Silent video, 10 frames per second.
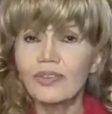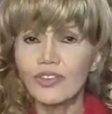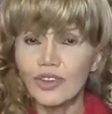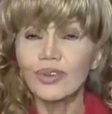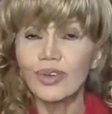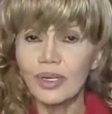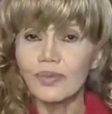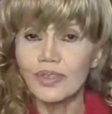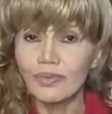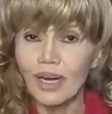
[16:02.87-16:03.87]
truly
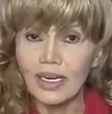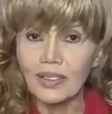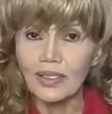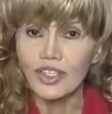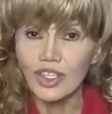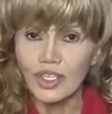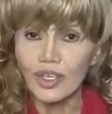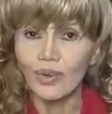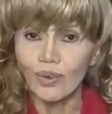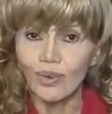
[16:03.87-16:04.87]
was running the
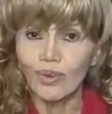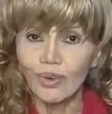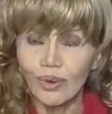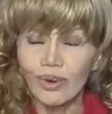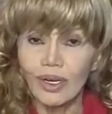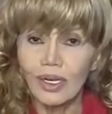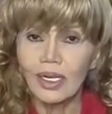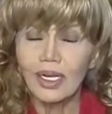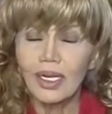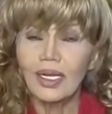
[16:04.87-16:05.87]
show
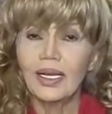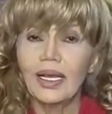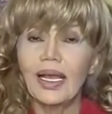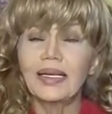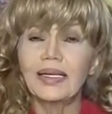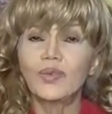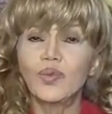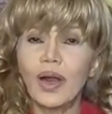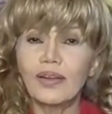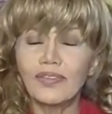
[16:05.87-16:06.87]
and in
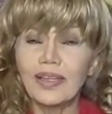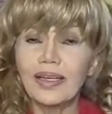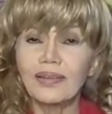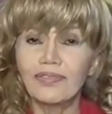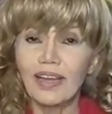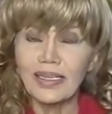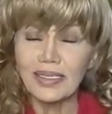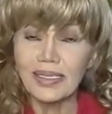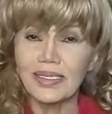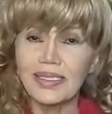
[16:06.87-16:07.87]
one of the
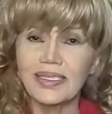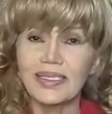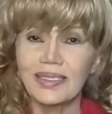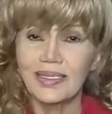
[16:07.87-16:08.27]
advices,